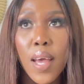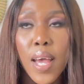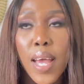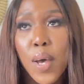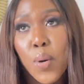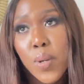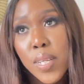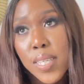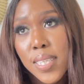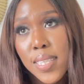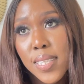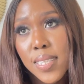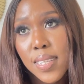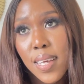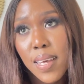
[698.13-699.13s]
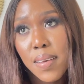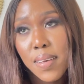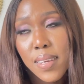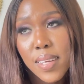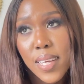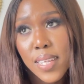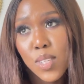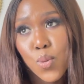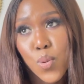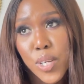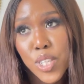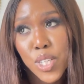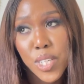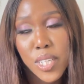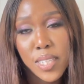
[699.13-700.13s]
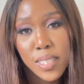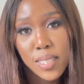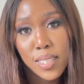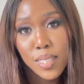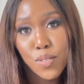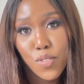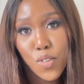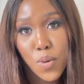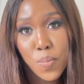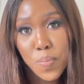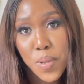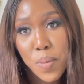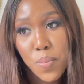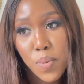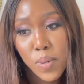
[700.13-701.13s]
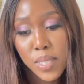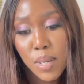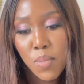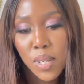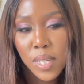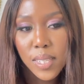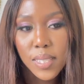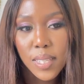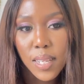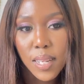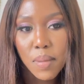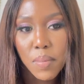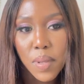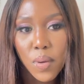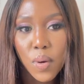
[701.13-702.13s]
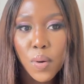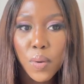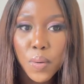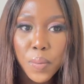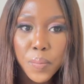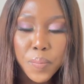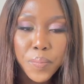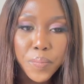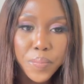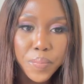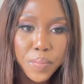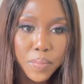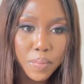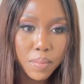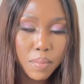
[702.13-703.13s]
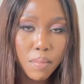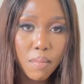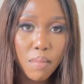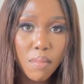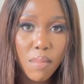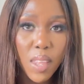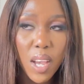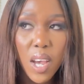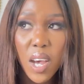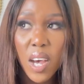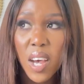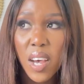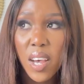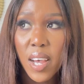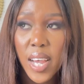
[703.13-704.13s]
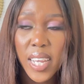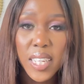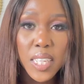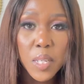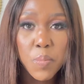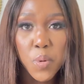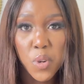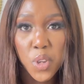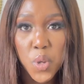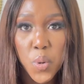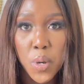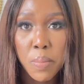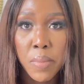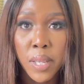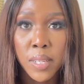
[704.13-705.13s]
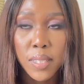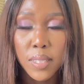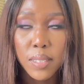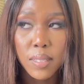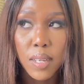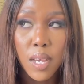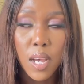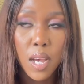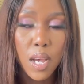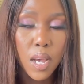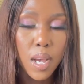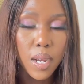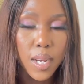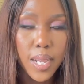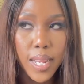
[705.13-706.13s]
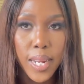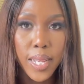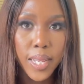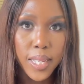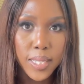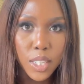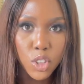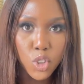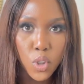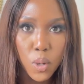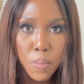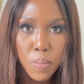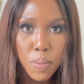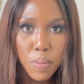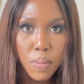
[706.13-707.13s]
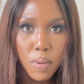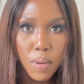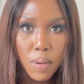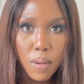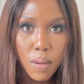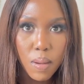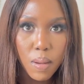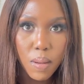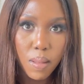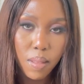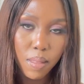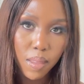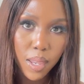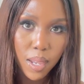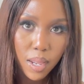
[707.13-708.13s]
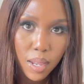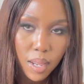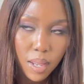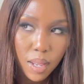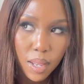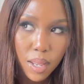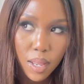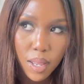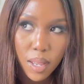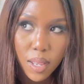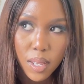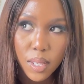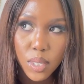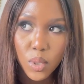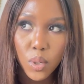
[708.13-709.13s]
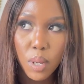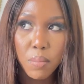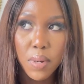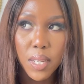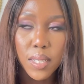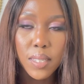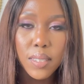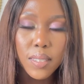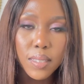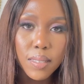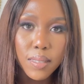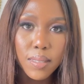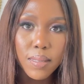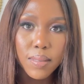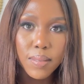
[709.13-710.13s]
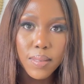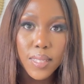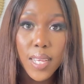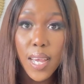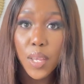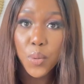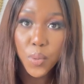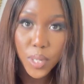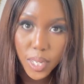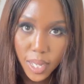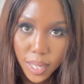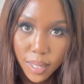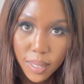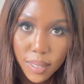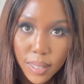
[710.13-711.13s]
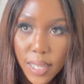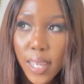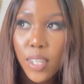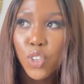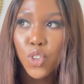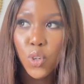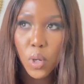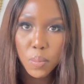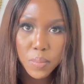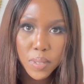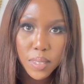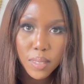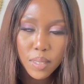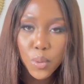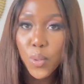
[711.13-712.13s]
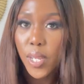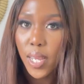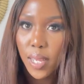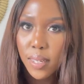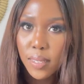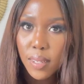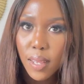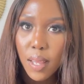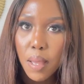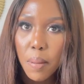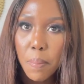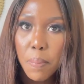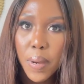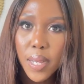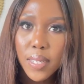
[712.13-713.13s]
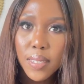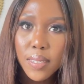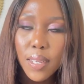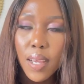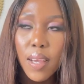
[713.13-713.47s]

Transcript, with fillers: i always get questions from people someone is telling me oh uh, i did procurement can i get a job there so i'm like yeah you can there are jobs you can but